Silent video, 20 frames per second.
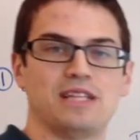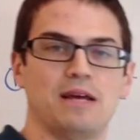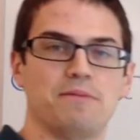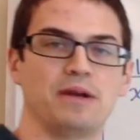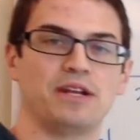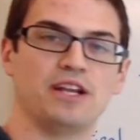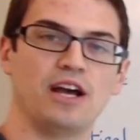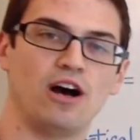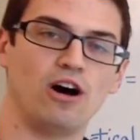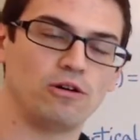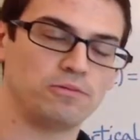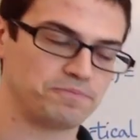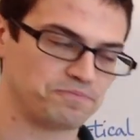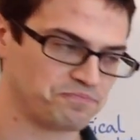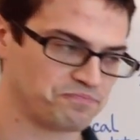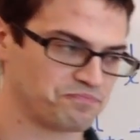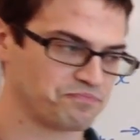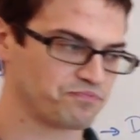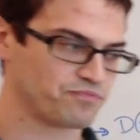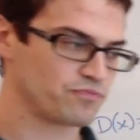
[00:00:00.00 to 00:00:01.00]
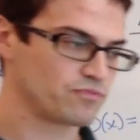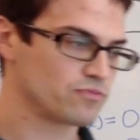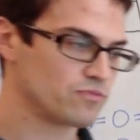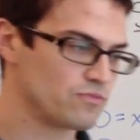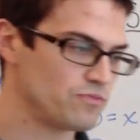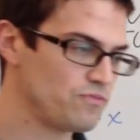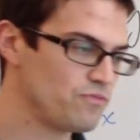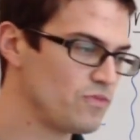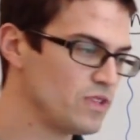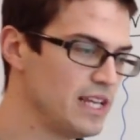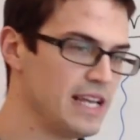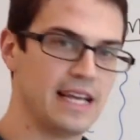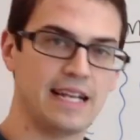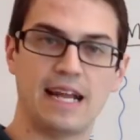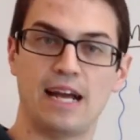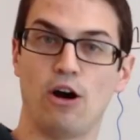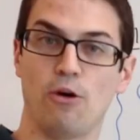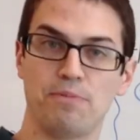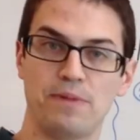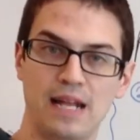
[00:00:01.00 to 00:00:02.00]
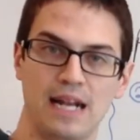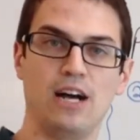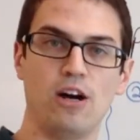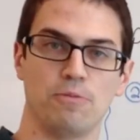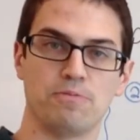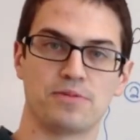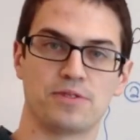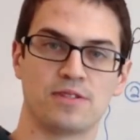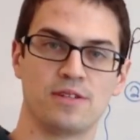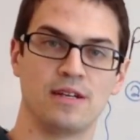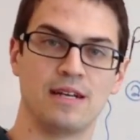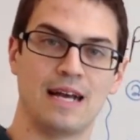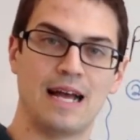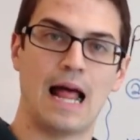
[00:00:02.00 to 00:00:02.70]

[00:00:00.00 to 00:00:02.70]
let me know, and I hope that helps.